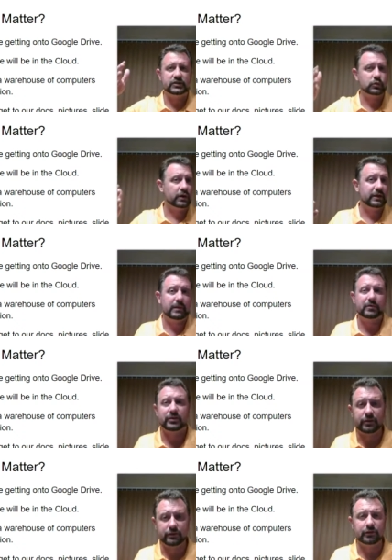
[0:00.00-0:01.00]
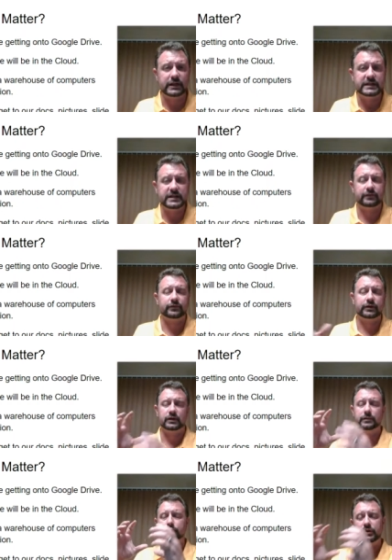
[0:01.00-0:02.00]
20, maybe 30 different
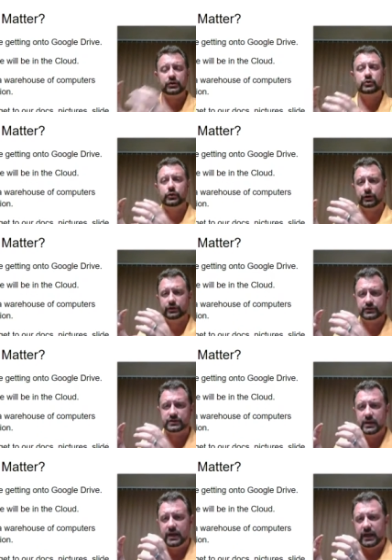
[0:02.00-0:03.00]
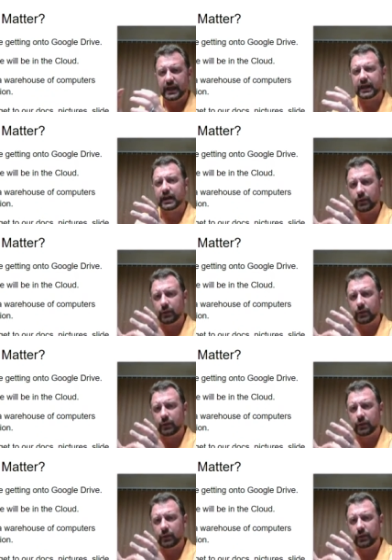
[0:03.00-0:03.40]
computers in it.